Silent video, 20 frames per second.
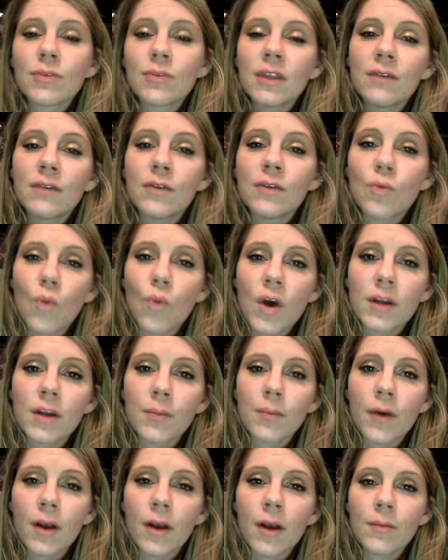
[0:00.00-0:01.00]
would live in one
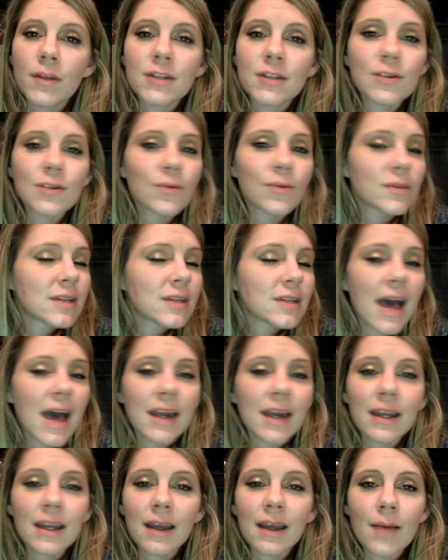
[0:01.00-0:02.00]
apartment, so it was
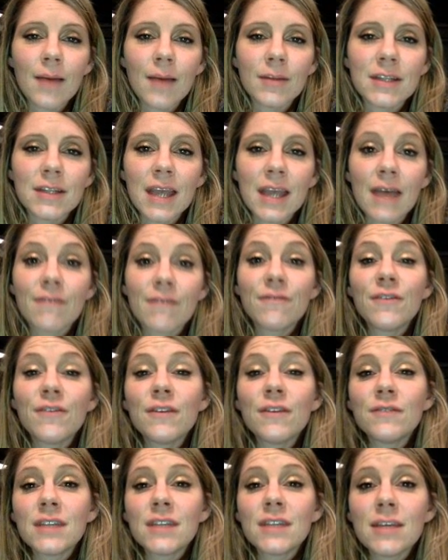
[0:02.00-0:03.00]
not uncommon to have
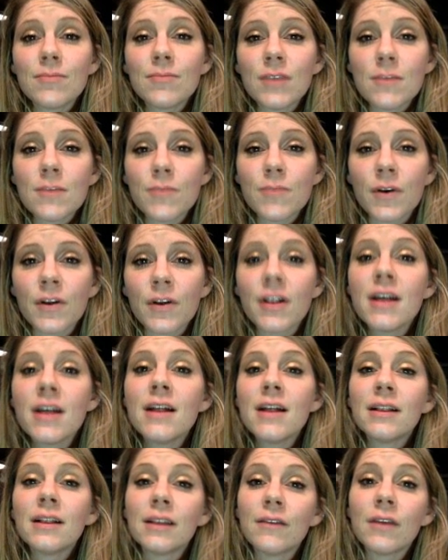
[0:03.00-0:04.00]
15 people
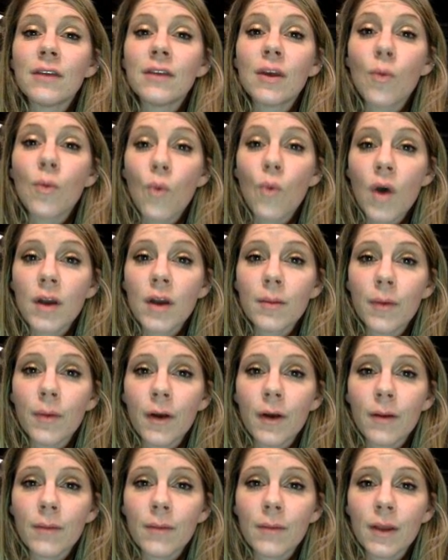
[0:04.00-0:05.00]
living in one
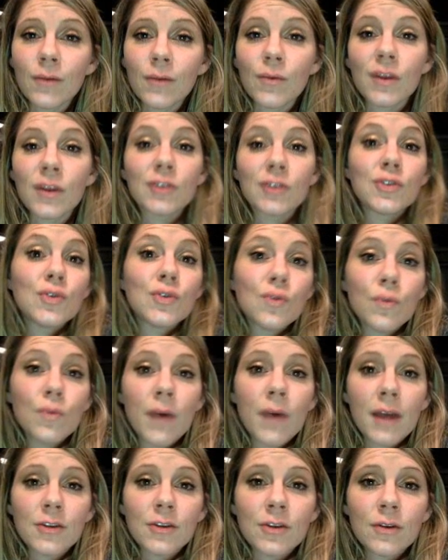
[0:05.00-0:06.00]
apartment with 2
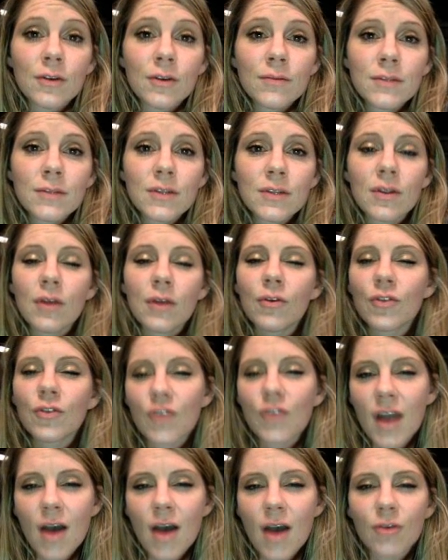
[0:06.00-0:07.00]
bedrooms. So they were
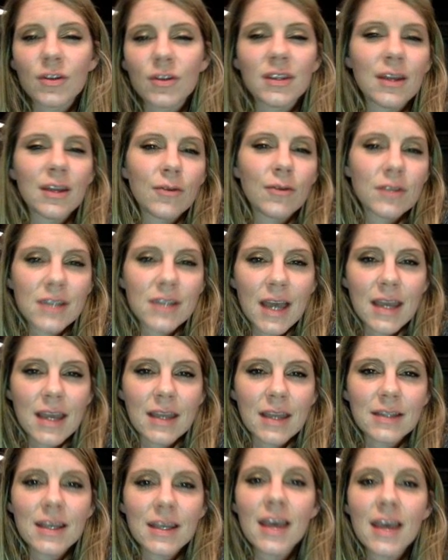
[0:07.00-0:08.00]
crowded, they were
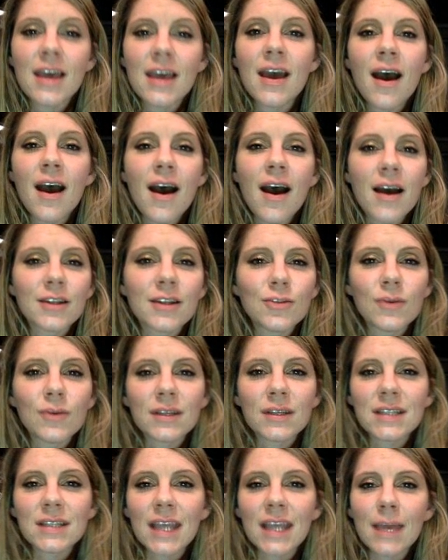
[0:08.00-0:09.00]
tight. To
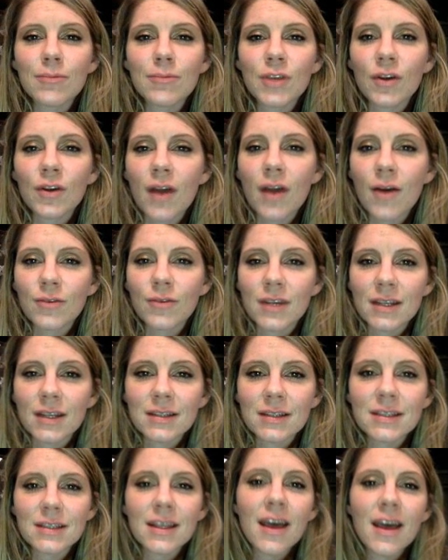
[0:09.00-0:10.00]
escape the
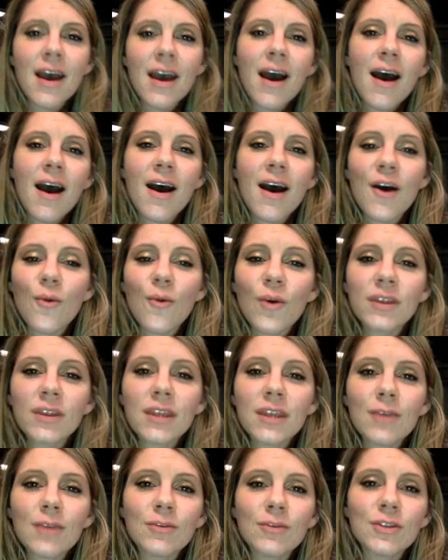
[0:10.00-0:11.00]
crowdedness, what
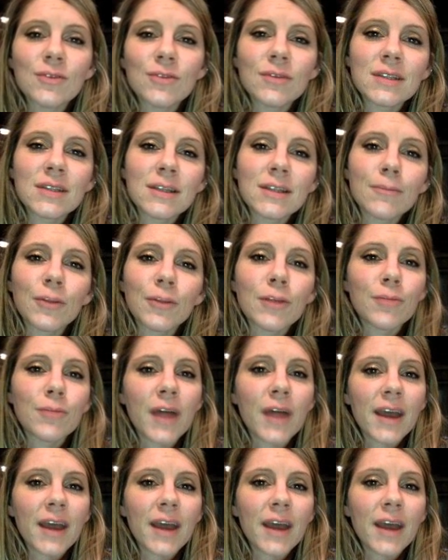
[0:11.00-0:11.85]
they would do is simply